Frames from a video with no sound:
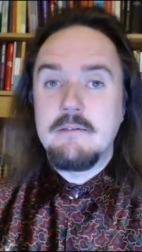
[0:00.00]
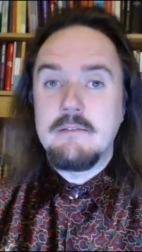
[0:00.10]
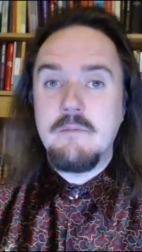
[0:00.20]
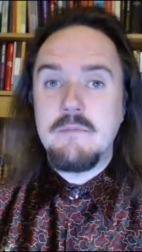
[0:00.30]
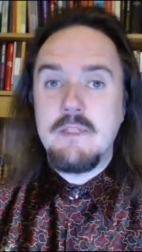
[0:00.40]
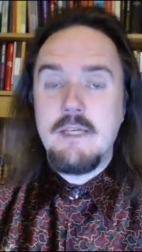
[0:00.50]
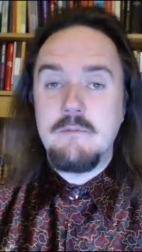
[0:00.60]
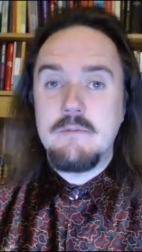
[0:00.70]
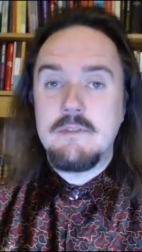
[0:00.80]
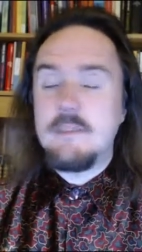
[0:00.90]

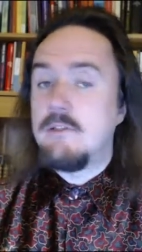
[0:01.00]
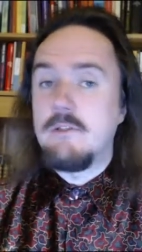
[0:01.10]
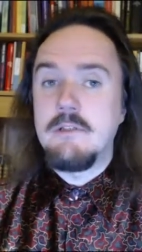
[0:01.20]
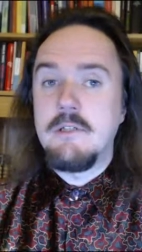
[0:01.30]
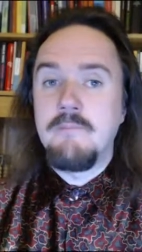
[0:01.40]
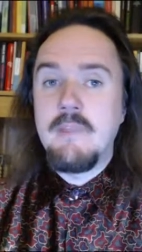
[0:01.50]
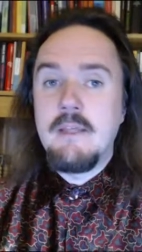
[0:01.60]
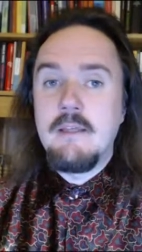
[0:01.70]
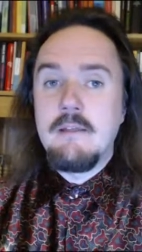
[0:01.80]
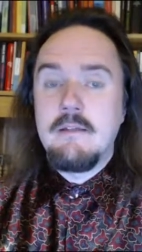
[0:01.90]
Sometimes they are
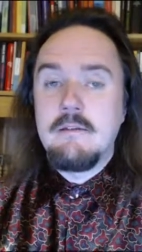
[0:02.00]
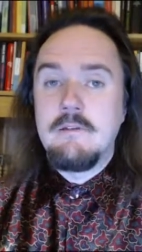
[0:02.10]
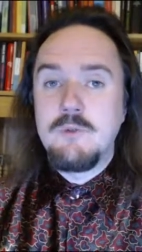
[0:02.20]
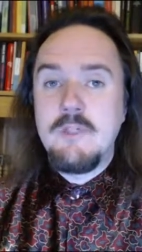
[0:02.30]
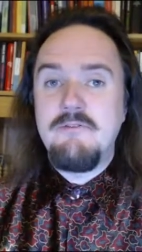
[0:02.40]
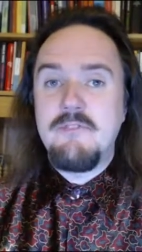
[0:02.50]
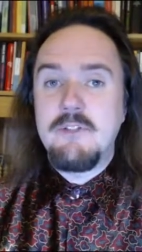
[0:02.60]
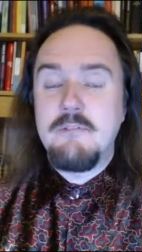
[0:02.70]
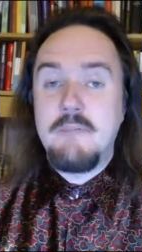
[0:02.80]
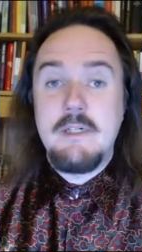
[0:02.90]

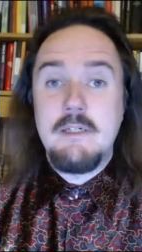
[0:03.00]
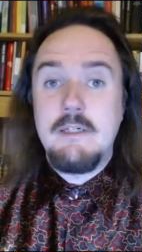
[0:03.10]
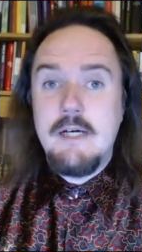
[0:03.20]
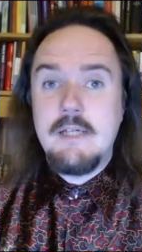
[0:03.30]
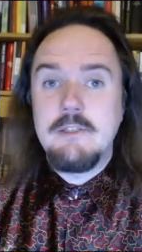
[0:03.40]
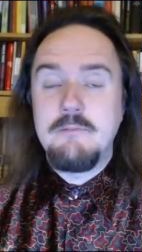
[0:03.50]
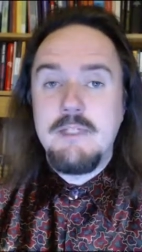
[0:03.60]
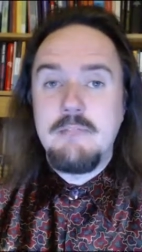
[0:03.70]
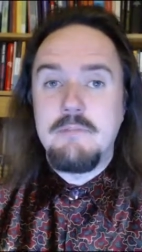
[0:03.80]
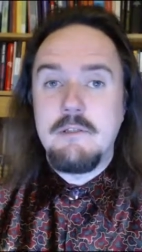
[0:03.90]
driven by other
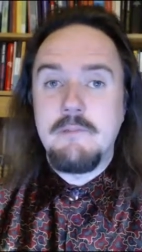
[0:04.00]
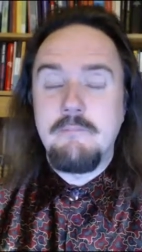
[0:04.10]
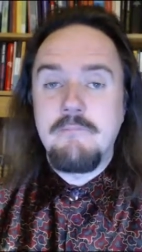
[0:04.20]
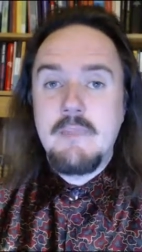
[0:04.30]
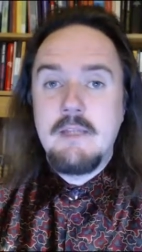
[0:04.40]
people